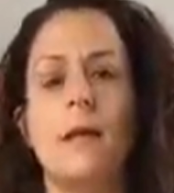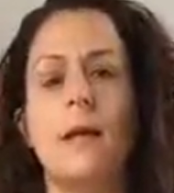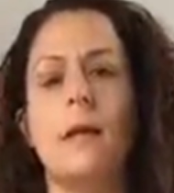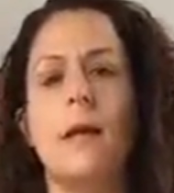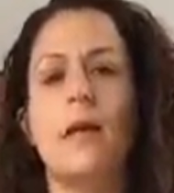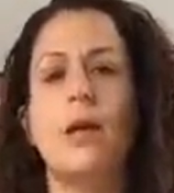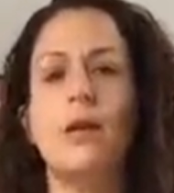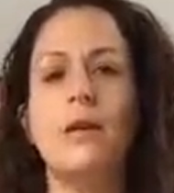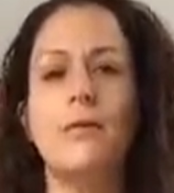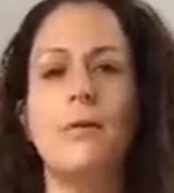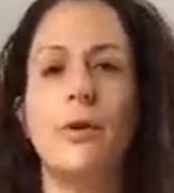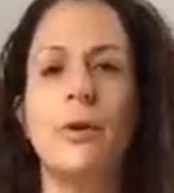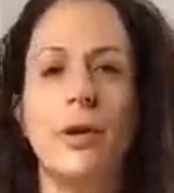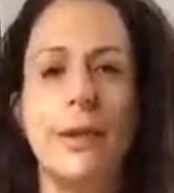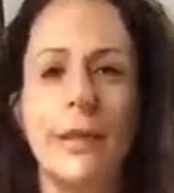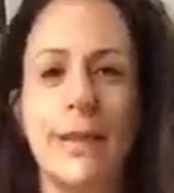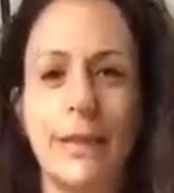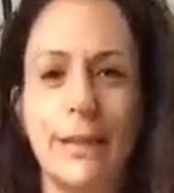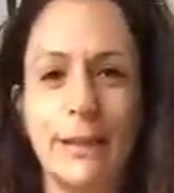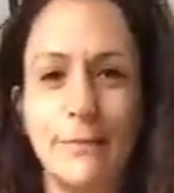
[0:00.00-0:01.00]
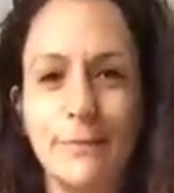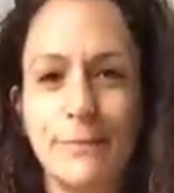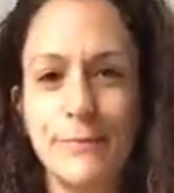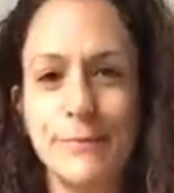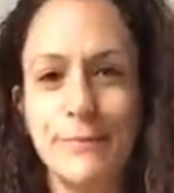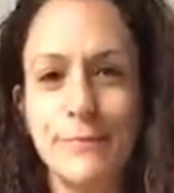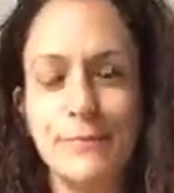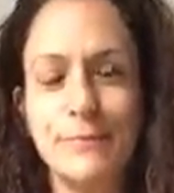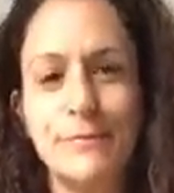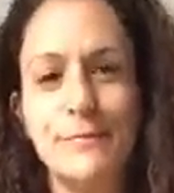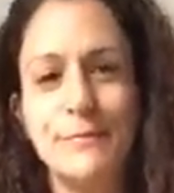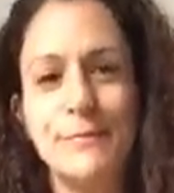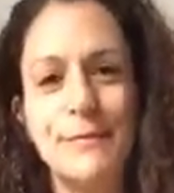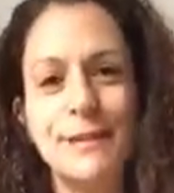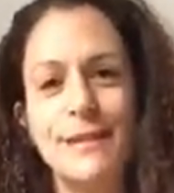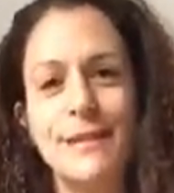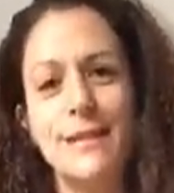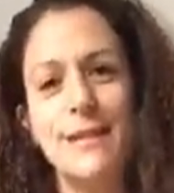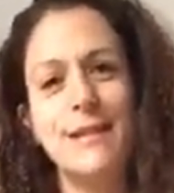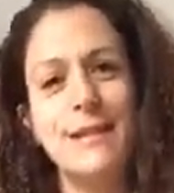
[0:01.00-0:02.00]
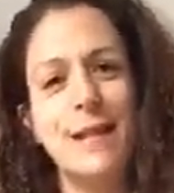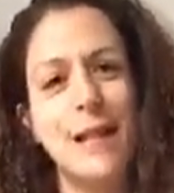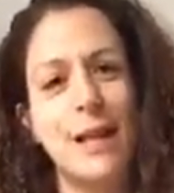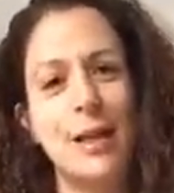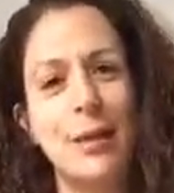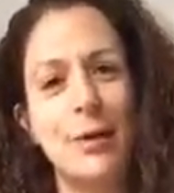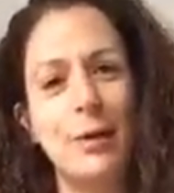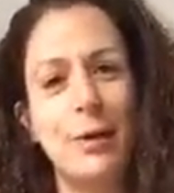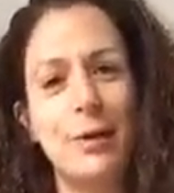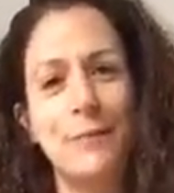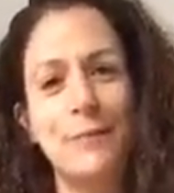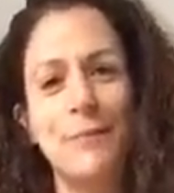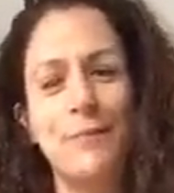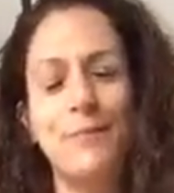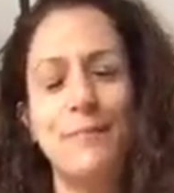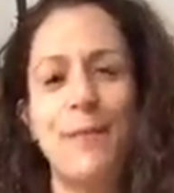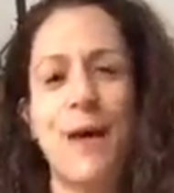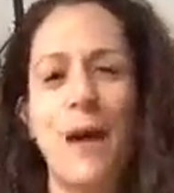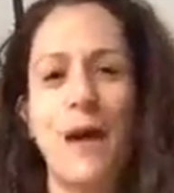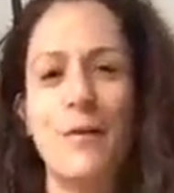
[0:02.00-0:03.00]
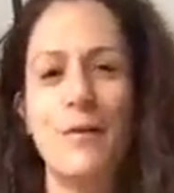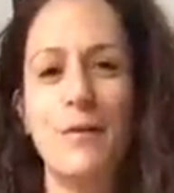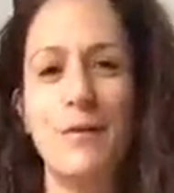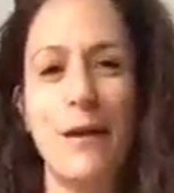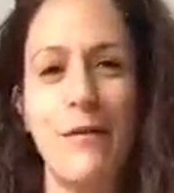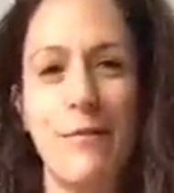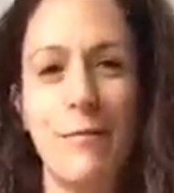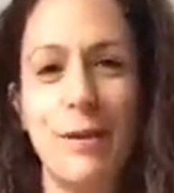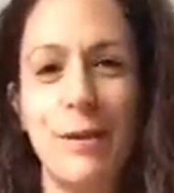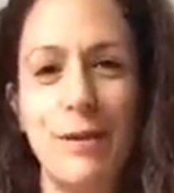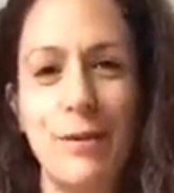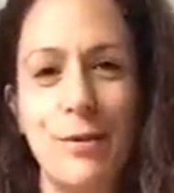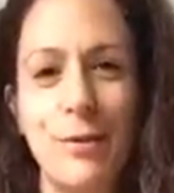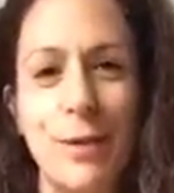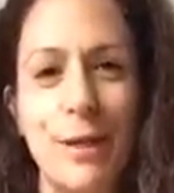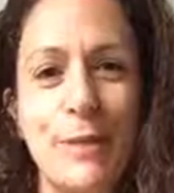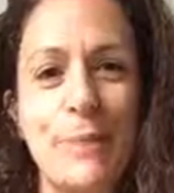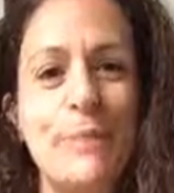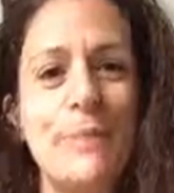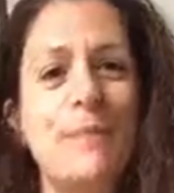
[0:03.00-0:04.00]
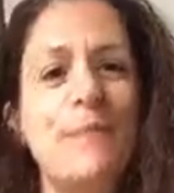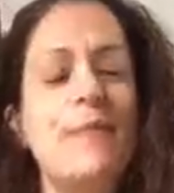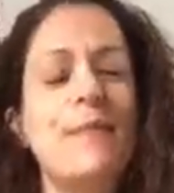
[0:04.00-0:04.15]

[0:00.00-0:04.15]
Good morning. This is Elinor. How's everybody doing?